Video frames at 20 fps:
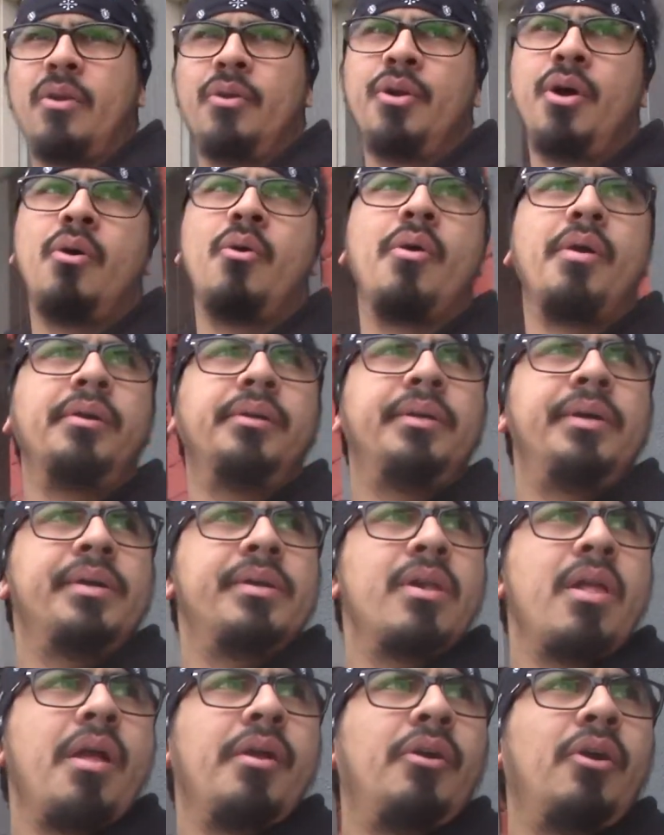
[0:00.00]
know.
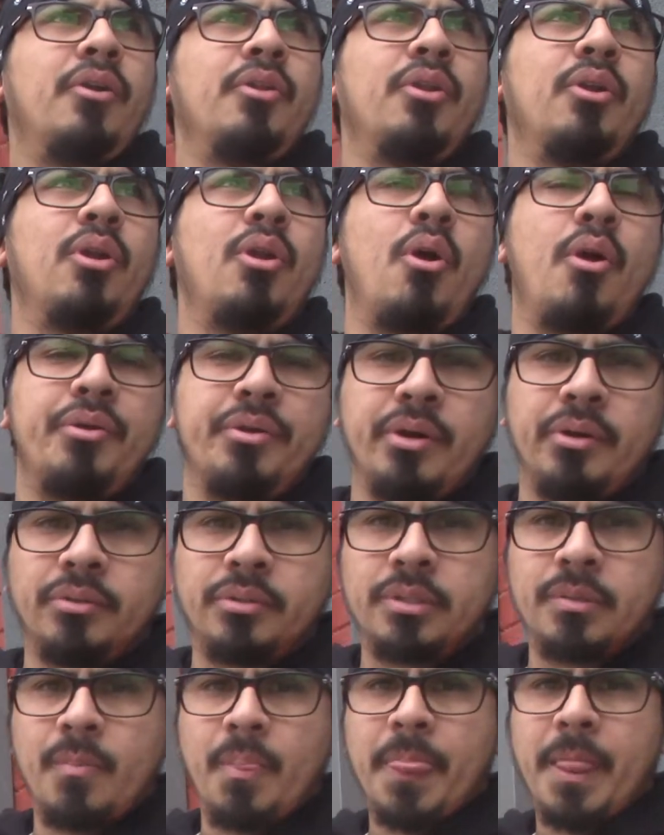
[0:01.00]
Only the Lord knows.
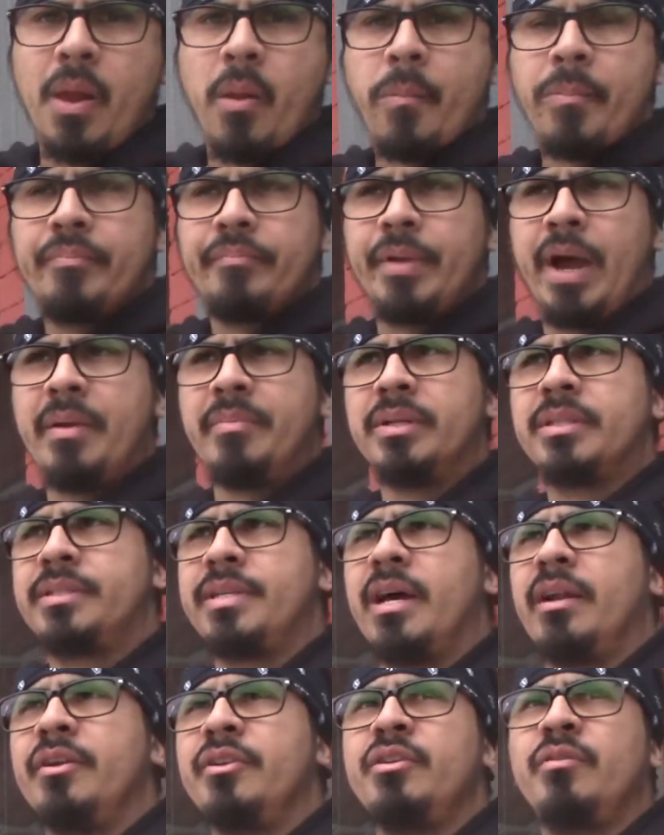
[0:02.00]
I'm just
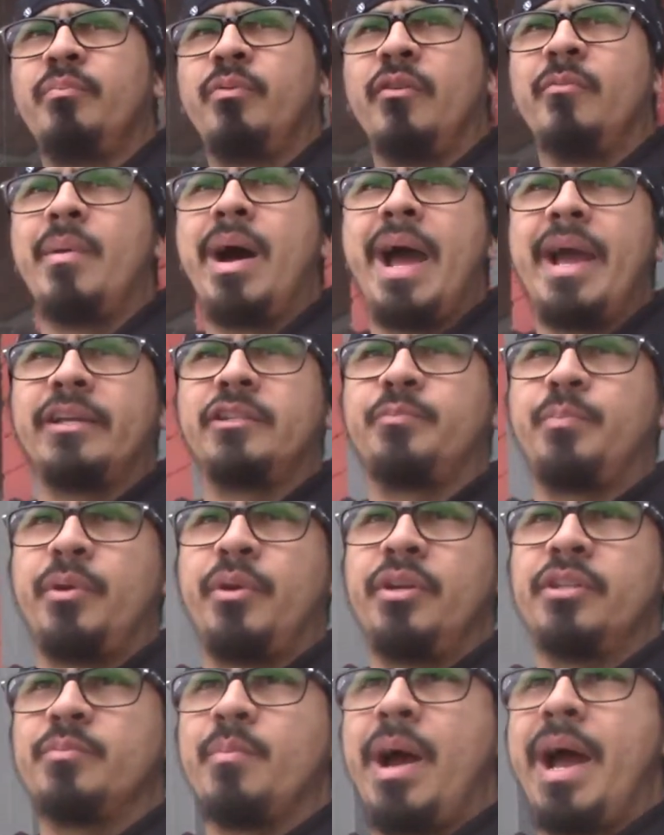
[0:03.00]
telling you from my
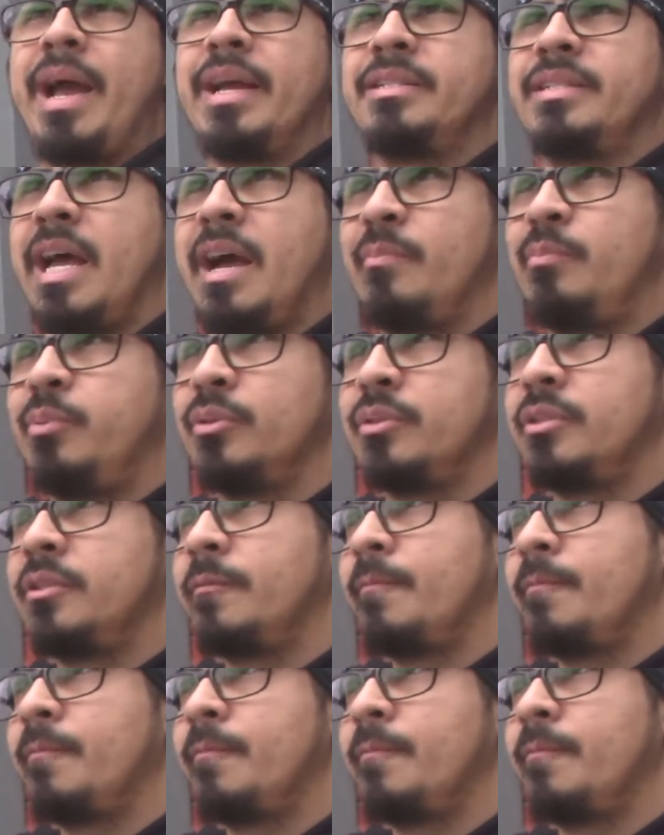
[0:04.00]
experience, my examples.